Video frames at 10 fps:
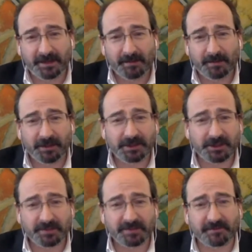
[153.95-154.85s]
but in
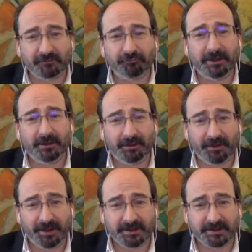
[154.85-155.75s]
terms of the real
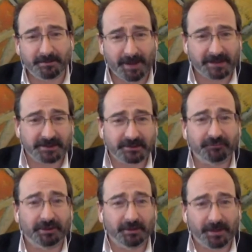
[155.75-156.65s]
things that matter to
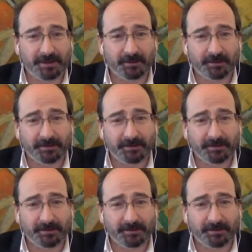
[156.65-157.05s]
real people.